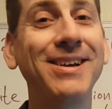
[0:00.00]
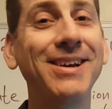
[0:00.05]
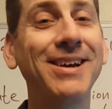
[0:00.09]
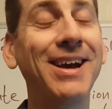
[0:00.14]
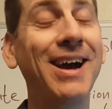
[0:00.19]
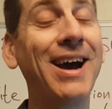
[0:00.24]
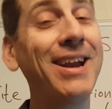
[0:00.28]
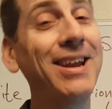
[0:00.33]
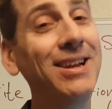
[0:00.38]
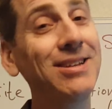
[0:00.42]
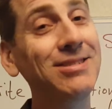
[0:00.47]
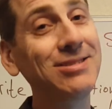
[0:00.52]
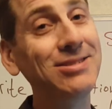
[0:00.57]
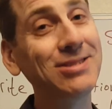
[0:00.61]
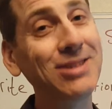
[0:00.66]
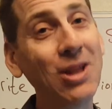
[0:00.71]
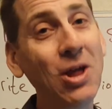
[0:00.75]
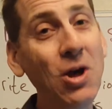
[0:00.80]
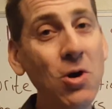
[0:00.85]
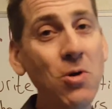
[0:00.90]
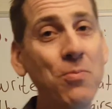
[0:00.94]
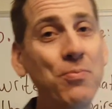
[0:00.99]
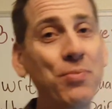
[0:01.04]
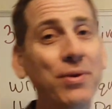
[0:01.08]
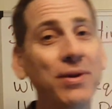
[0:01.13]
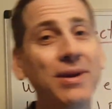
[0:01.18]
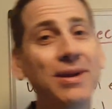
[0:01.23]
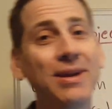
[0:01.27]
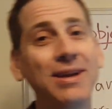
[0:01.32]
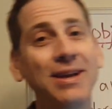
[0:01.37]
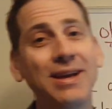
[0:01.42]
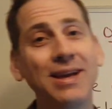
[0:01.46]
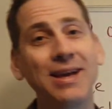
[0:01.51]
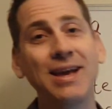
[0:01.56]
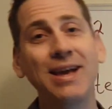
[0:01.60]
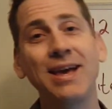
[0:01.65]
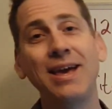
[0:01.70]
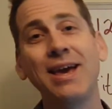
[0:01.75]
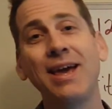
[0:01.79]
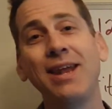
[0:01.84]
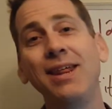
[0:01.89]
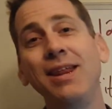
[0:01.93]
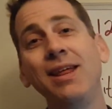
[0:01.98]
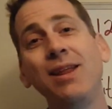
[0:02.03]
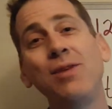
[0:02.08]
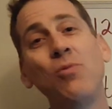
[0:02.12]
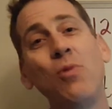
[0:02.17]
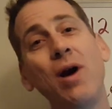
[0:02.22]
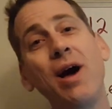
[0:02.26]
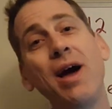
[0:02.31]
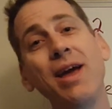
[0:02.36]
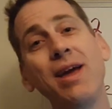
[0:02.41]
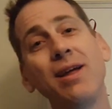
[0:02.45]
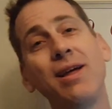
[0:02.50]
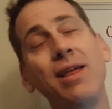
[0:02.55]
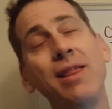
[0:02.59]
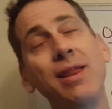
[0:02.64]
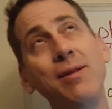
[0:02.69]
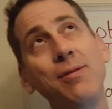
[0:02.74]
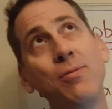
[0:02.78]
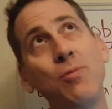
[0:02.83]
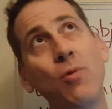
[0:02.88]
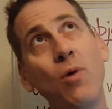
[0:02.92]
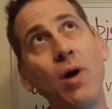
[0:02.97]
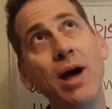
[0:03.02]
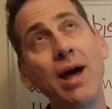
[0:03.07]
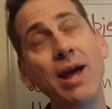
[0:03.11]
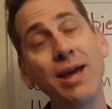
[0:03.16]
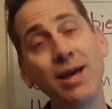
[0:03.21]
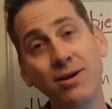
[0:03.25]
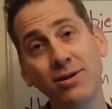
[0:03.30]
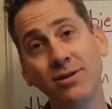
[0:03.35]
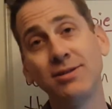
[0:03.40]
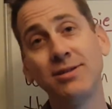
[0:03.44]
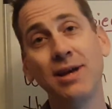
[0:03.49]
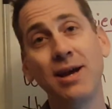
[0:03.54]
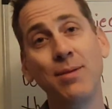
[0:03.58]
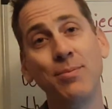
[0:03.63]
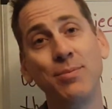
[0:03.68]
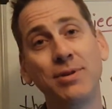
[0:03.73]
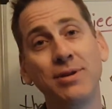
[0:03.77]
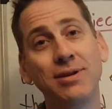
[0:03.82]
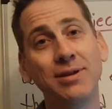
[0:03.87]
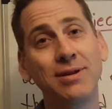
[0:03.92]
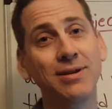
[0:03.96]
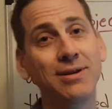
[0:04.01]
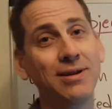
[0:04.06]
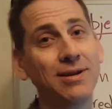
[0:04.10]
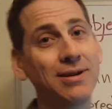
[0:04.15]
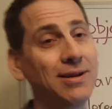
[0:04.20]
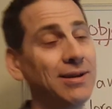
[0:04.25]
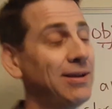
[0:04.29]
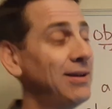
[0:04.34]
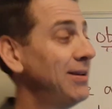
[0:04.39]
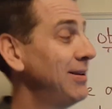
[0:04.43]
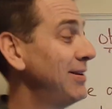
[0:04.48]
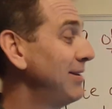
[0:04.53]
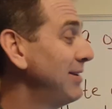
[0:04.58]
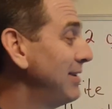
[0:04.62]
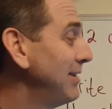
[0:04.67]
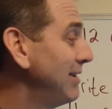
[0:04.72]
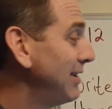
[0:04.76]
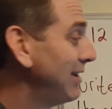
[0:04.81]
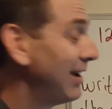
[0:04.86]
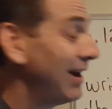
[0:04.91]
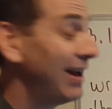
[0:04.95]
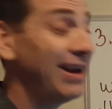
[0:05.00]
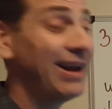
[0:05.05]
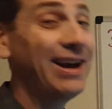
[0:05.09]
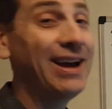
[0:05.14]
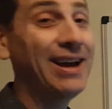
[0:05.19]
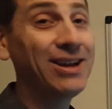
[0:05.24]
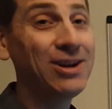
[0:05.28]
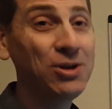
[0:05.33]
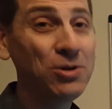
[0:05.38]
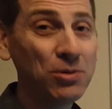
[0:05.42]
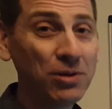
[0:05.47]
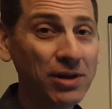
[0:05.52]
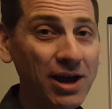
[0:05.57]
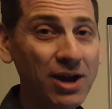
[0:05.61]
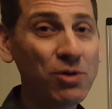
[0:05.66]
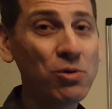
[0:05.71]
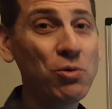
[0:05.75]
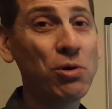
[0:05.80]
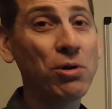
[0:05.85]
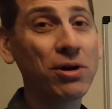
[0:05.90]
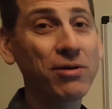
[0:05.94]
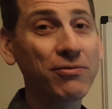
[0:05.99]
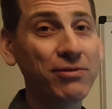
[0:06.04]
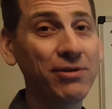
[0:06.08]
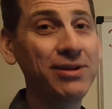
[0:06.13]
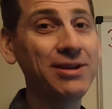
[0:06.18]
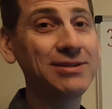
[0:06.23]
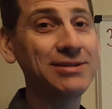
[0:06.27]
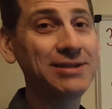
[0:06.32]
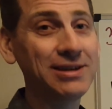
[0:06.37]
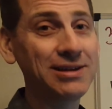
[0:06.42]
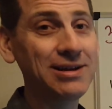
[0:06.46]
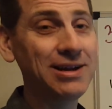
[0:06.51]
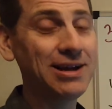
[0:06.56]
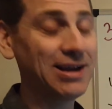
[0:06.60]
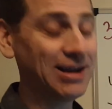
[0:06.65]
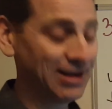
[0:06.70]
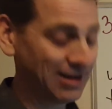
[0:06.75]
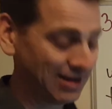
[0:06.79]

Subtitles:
I need slope, and I need the y-intercept. And I had to do a lot of work for these, didn't I?